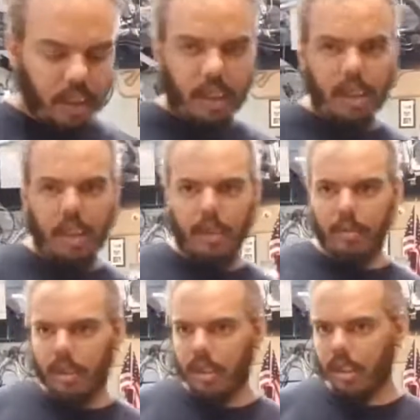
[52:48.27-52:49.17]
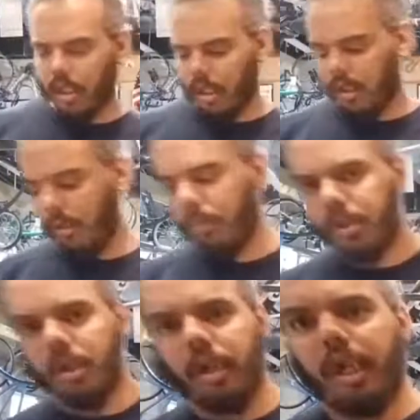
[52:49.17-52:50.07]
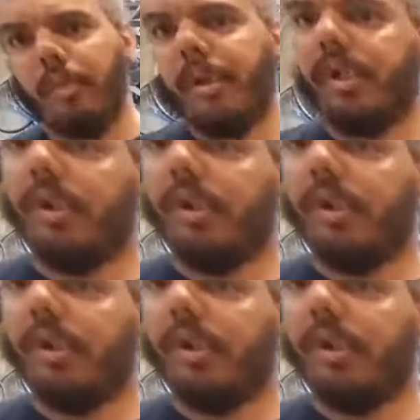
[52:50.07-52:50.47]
on that one. Oops, sorry, gotta measure a